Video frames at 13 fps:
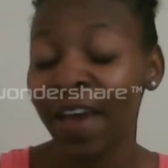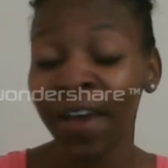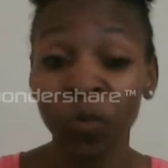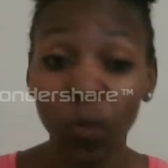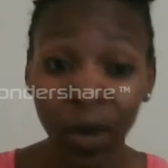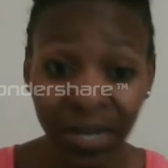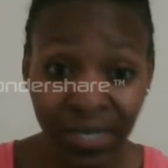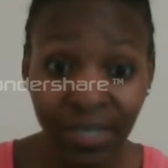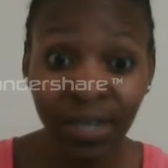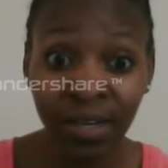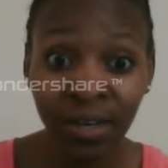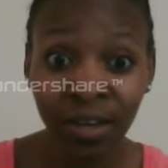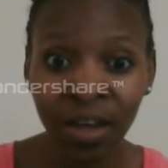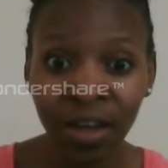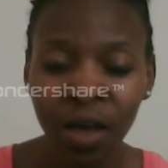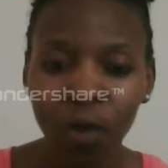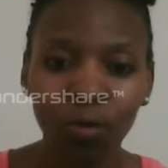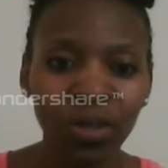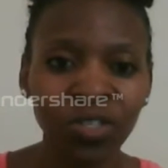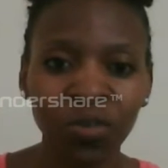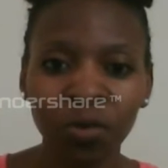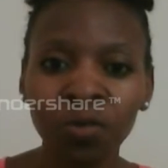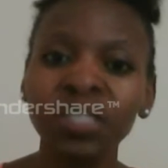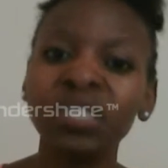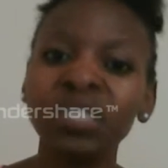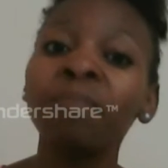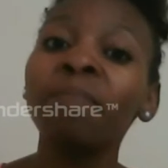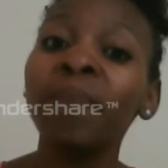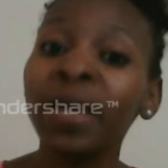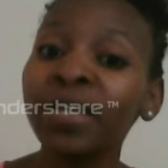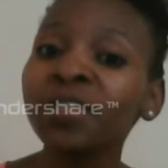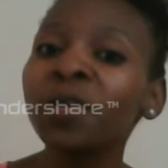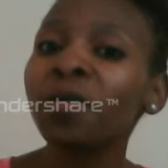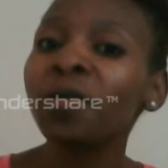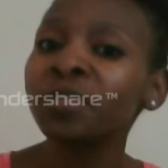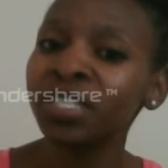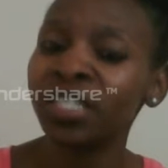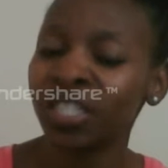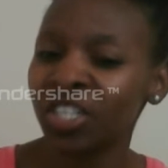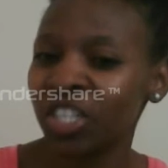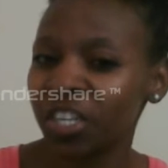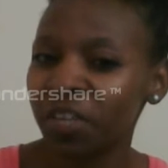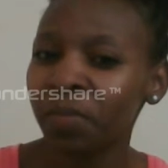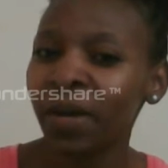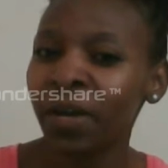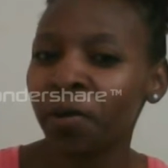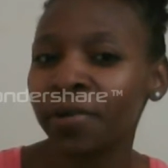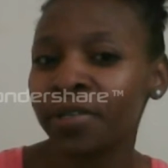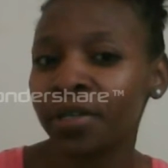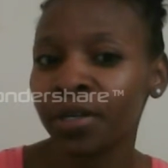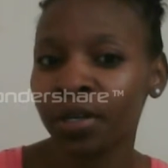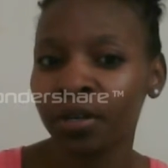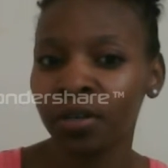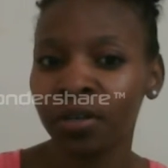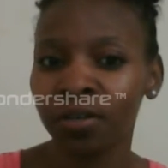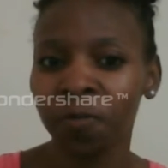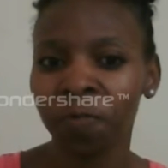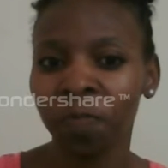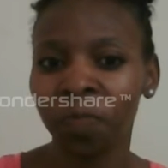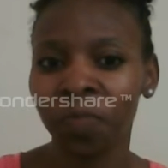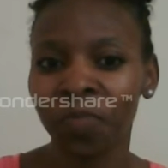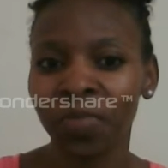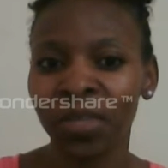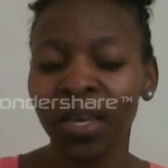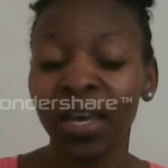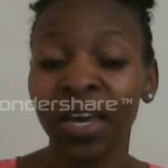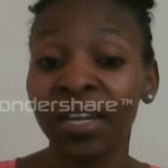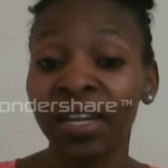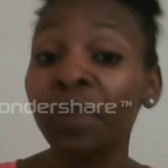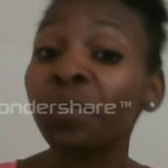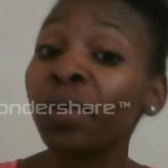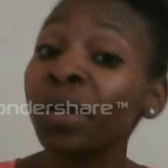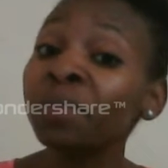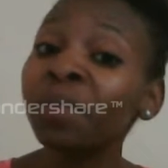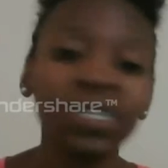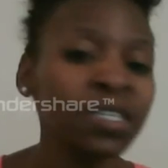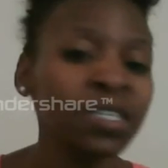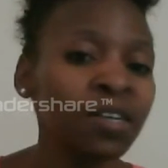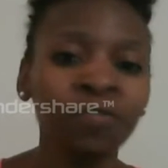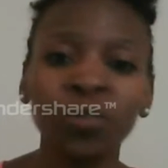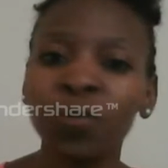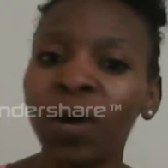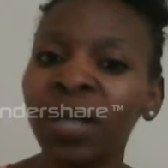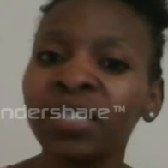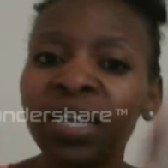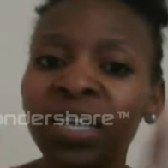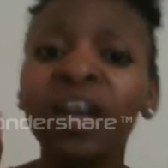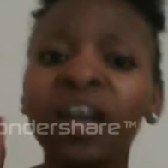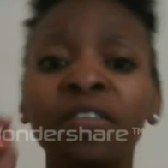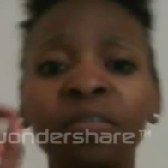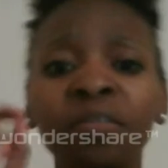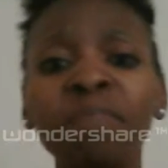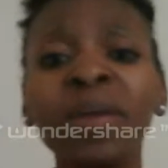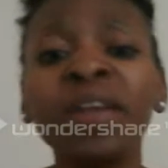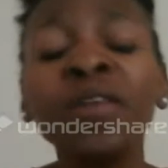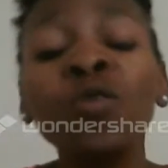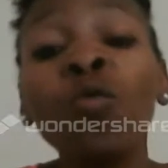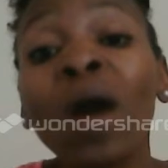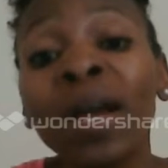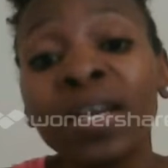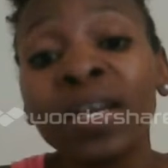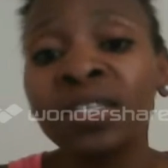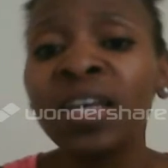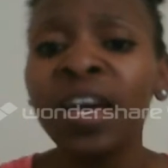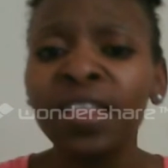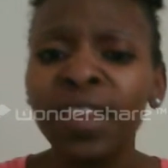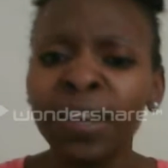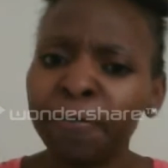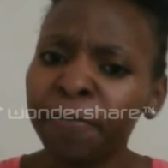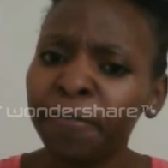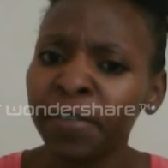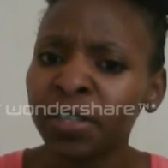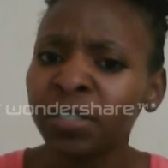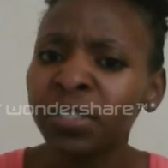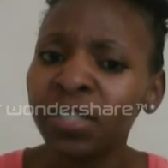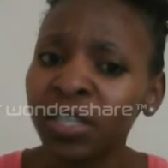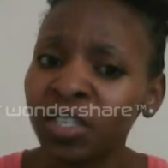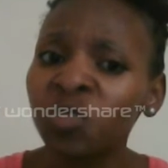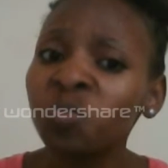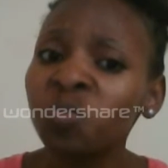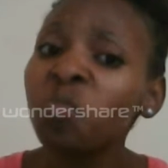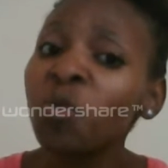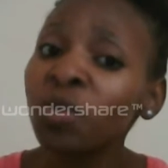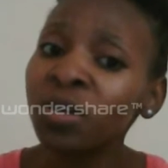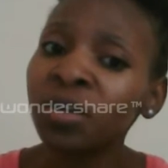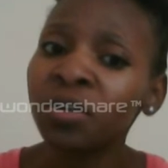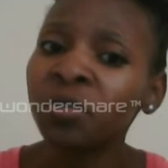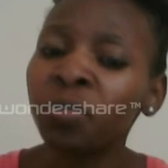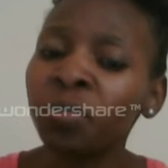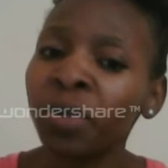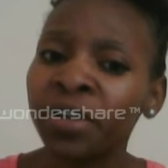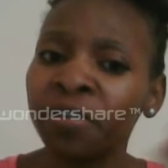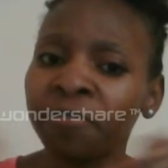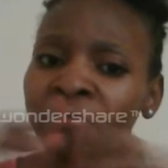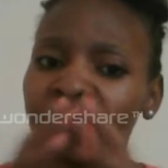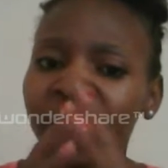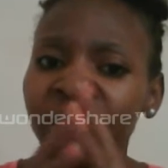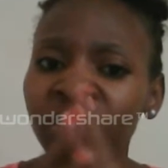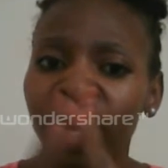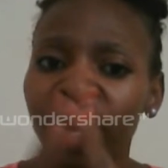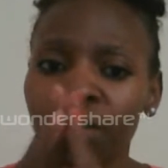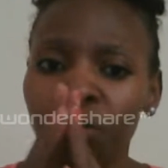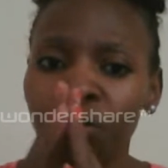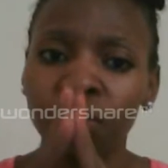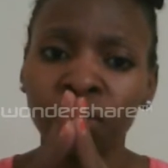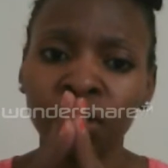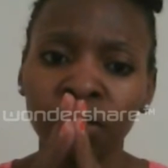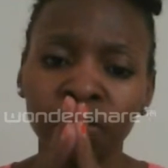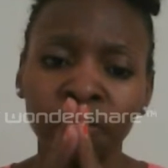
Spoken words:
and wonder was always the main course dish in my order. And I read myself to answer the many whys that filled the small little brain of my childhood.